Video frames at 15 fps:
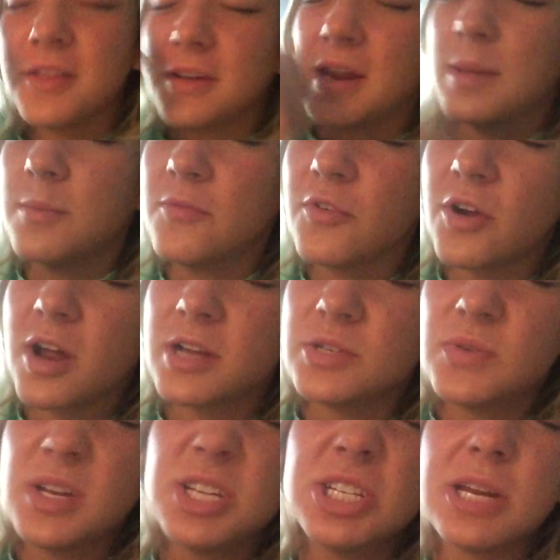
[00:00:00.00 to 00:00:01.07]
the night before
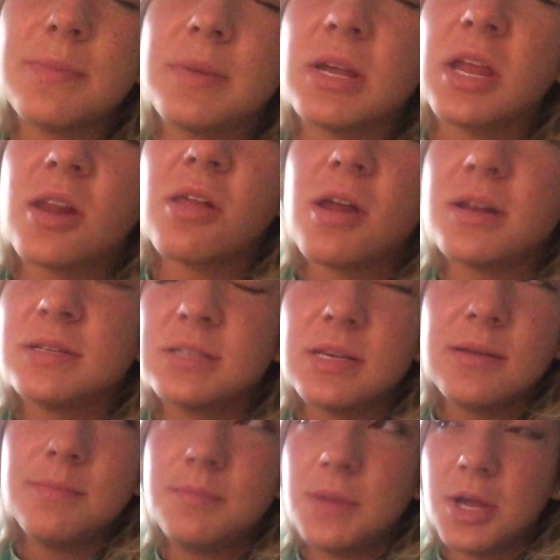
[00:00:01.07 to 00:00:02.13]
graduation, I'm gonna get a lot of
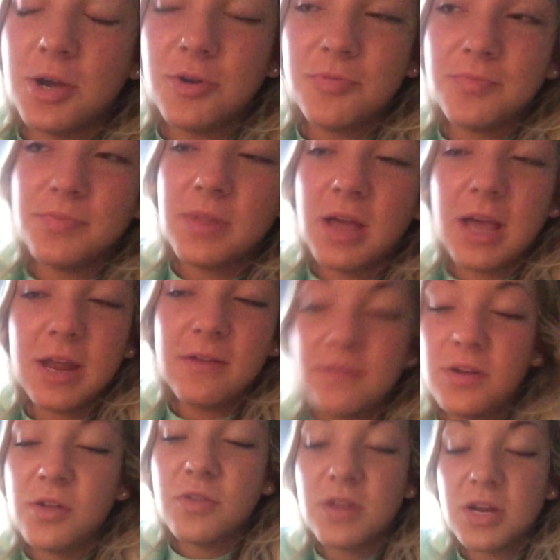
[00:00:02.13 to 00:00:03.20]
sleep. No, I had a
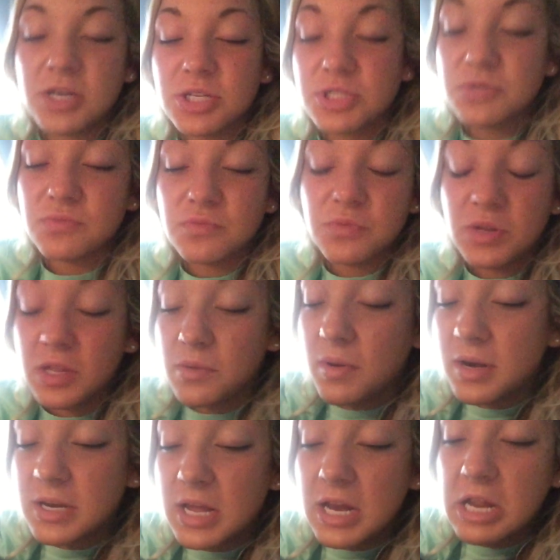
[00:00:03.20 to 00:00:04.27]
video that I just really
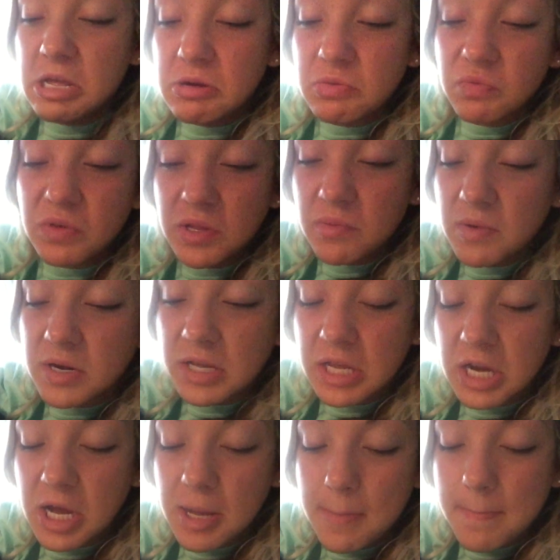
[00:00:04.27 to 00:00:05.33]
wanted to edit and really wanted
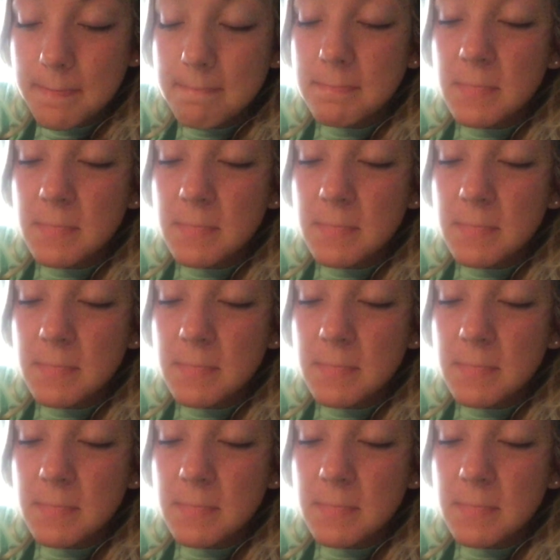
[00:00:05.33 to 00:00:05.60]
to get up,